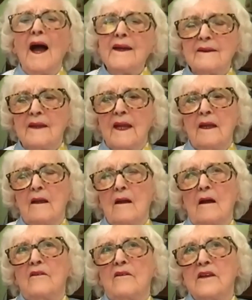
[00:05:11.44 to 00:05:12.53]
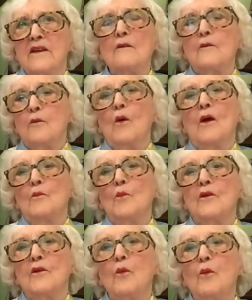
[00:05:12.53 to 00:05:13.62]
think a self one would
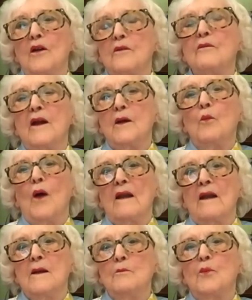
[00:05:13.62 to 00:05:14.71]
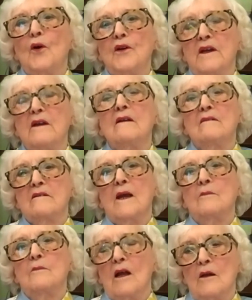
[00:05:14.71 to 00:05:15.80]
have worked very well, and embroidered in the
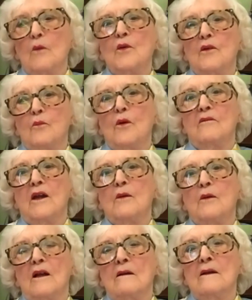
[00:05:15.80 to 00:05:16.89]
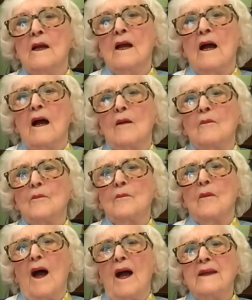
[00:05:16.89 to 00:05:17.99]
same colour would have worked very well.
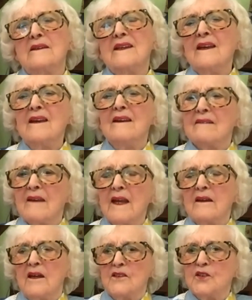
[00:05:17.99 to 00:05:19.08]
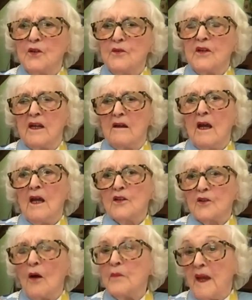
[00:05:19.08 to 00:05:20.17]
I didn't think it suited
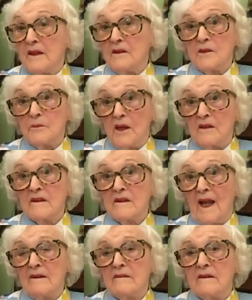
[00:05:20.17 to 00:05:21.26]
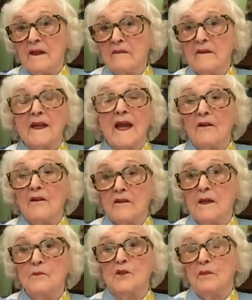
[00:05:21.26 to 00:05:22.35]
Tom Baker's personality, the character
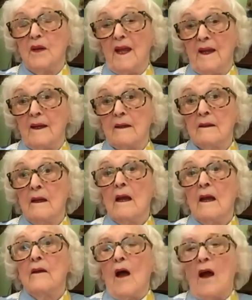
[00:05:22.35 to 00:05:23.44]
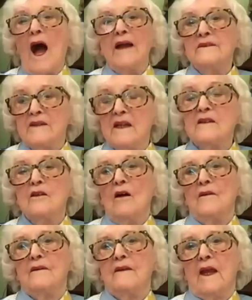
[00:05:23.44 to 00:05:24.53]
he was playing. I did
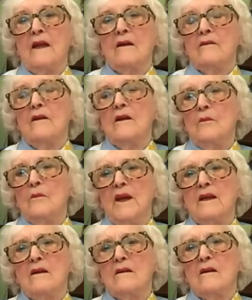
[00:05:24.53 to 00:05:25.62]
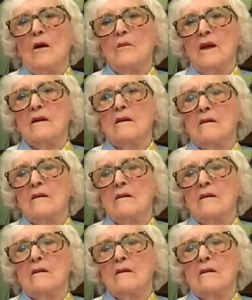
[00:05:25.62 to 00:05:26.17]
not think that a big comic